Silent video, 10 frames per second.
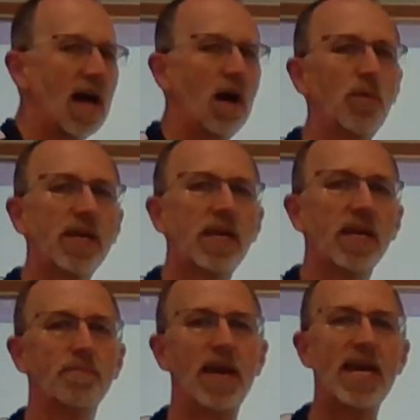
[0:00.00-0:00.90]
how we
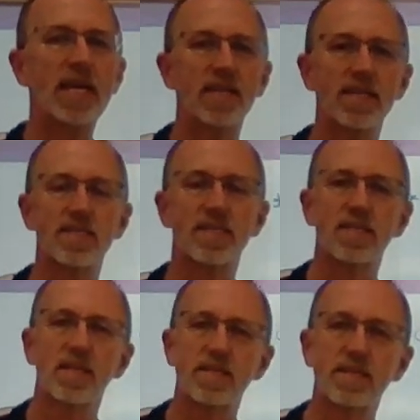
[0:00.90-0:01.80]
can make
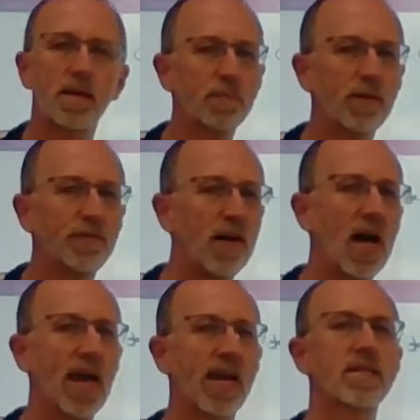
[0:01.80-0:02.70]
this
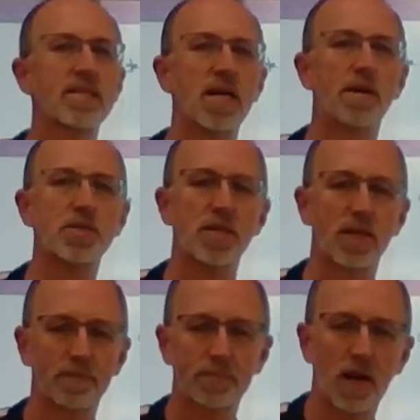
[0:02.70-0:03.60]
simplifying assumption,
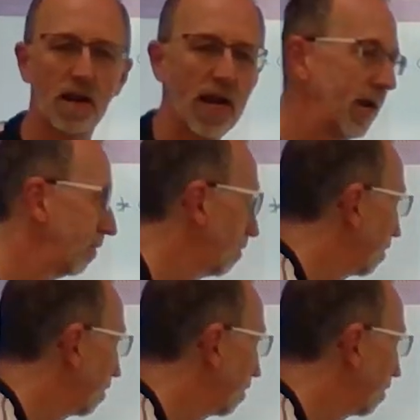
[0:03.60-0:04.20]
all right?